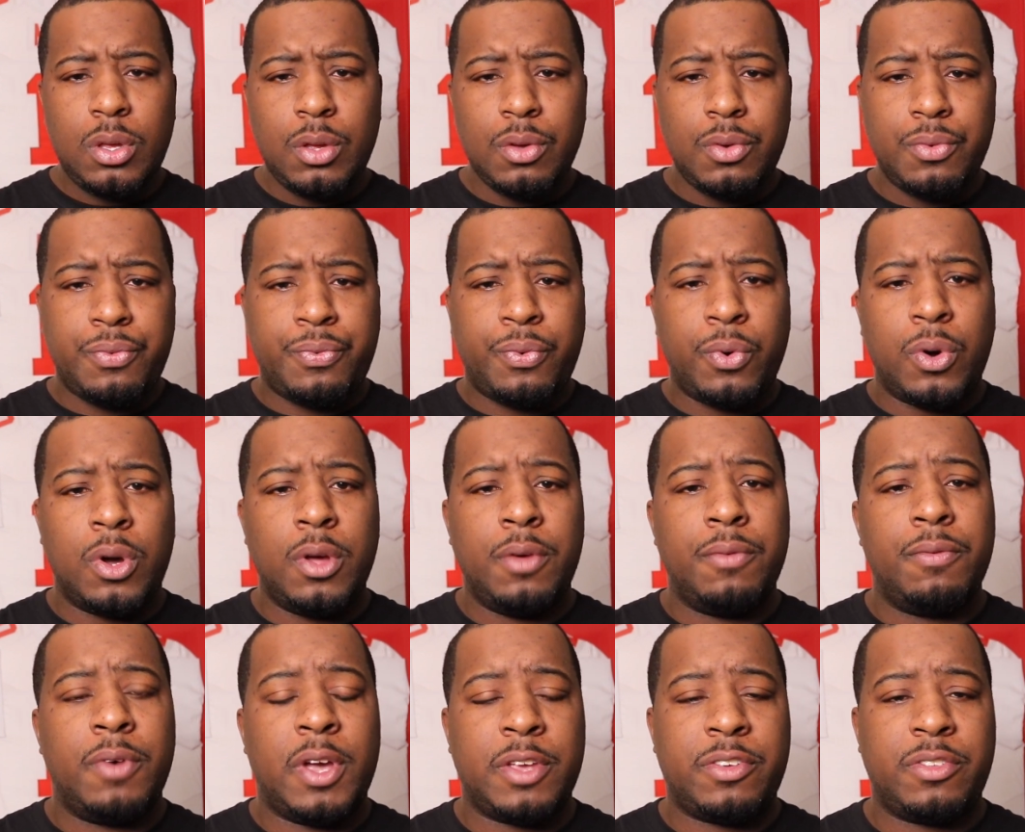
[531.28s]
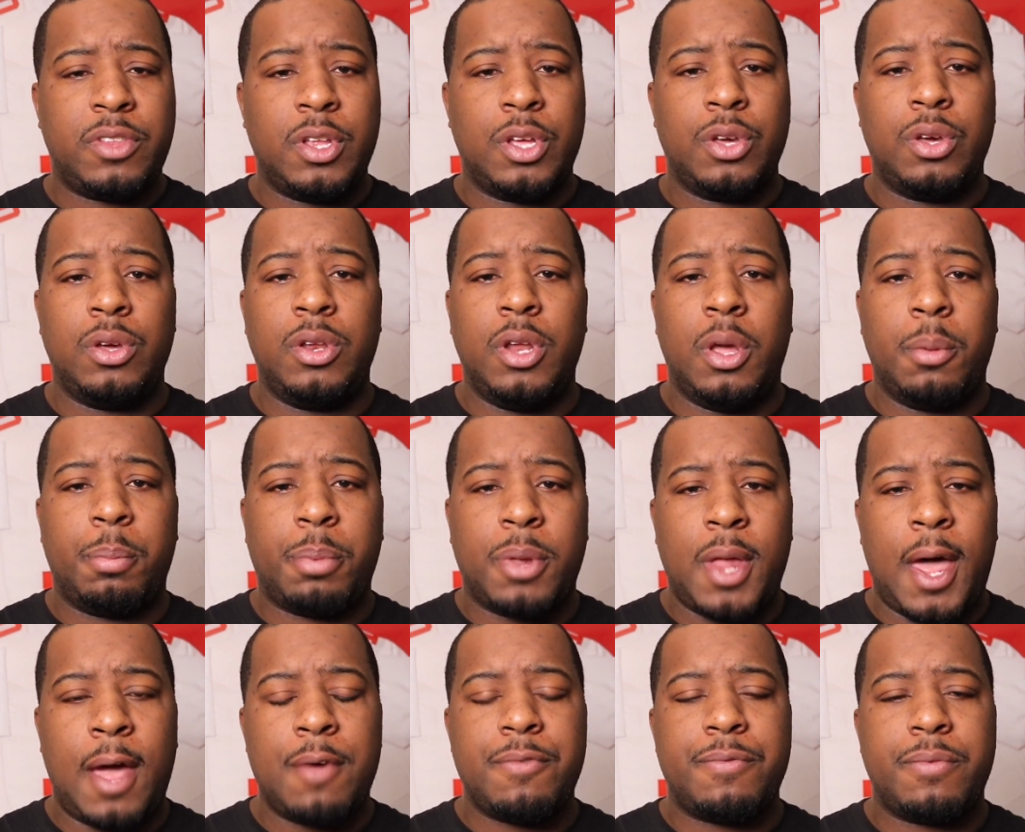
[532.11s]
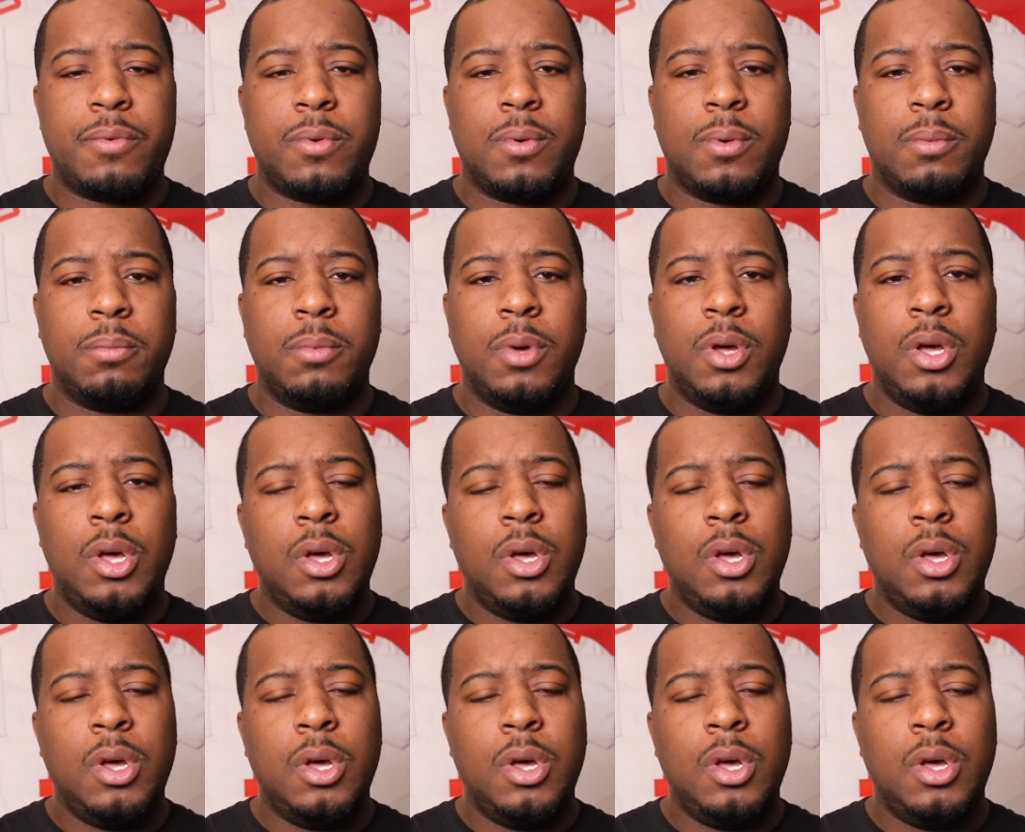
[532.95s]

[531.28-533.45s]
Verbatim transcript: for investing in their platform.